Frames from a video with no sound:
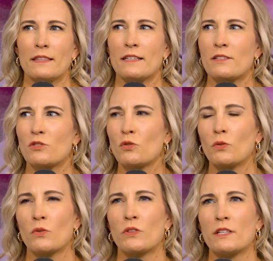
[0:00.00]

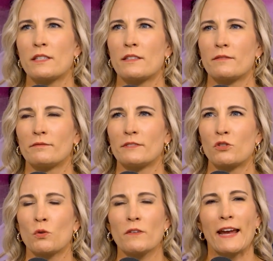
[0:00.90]
this
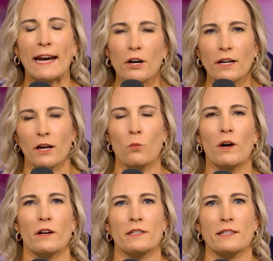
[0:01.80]
sort of area
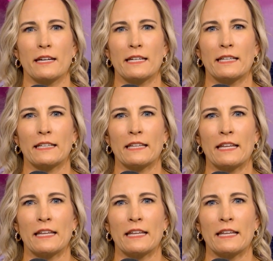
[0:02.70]
where it's like,